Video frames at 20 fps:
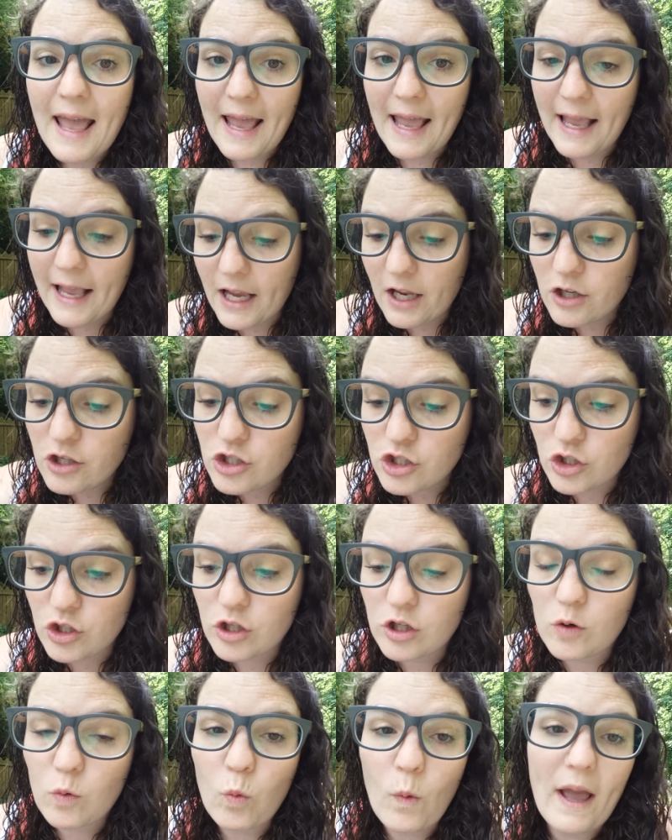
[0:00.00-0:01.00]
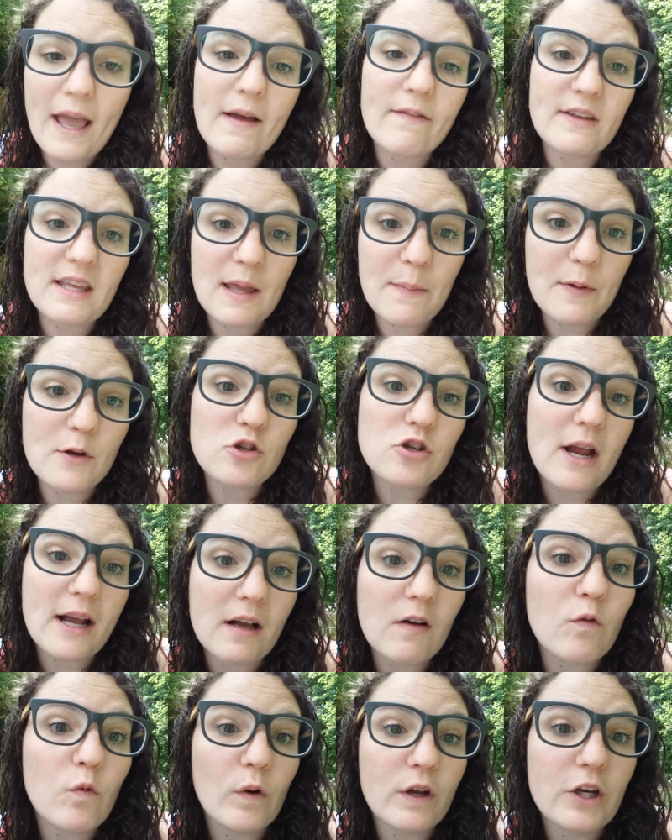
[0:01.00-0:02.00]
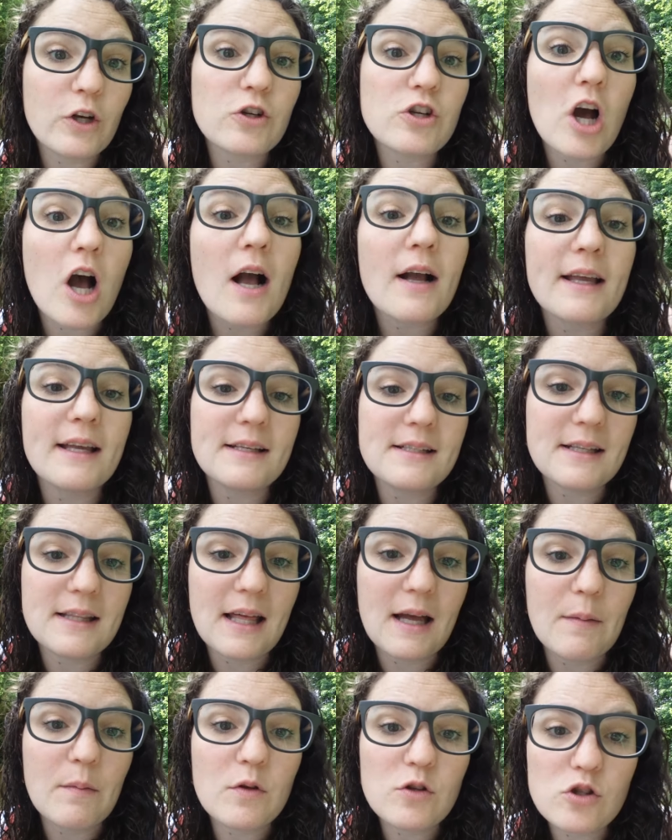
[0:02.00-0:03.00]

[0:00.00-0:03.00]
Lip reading: and your way of keeping track of when you're talking to them,